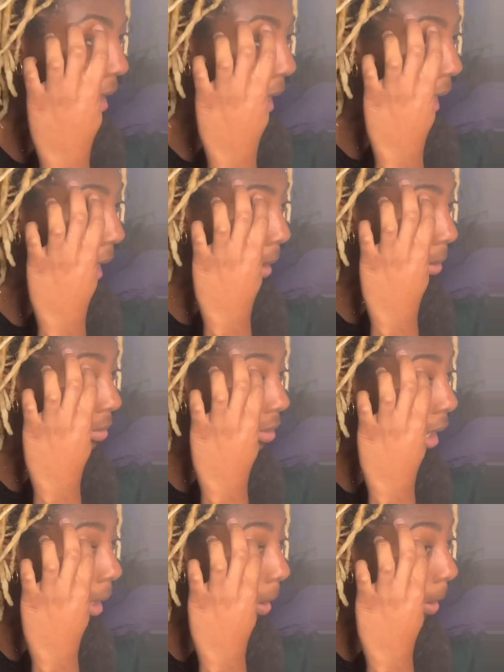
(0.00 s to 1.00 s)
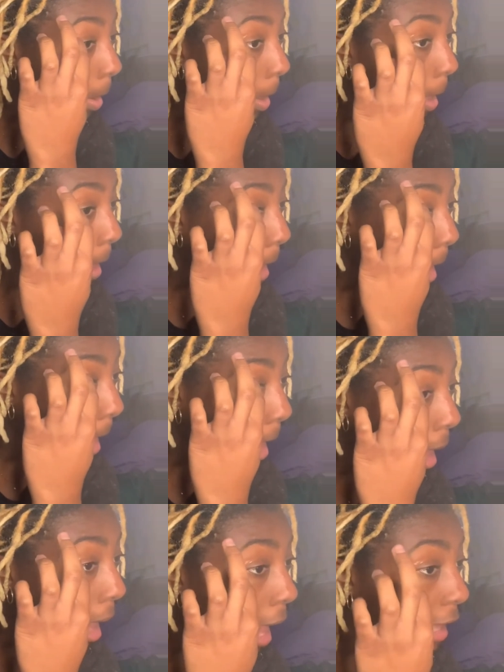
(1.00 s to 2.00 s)
oh, no.
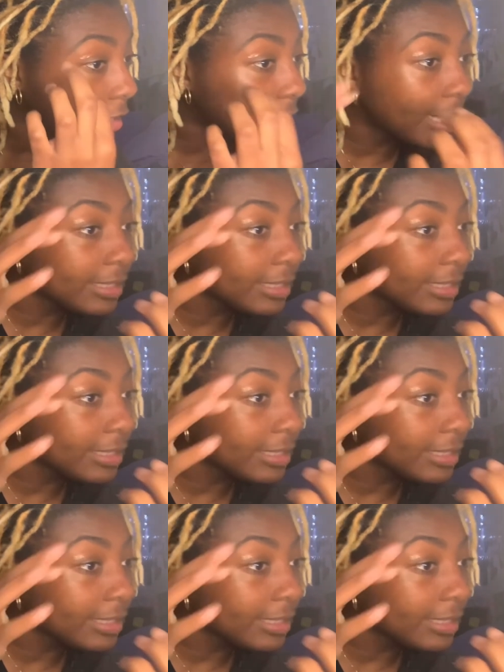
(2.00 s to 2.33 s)
I said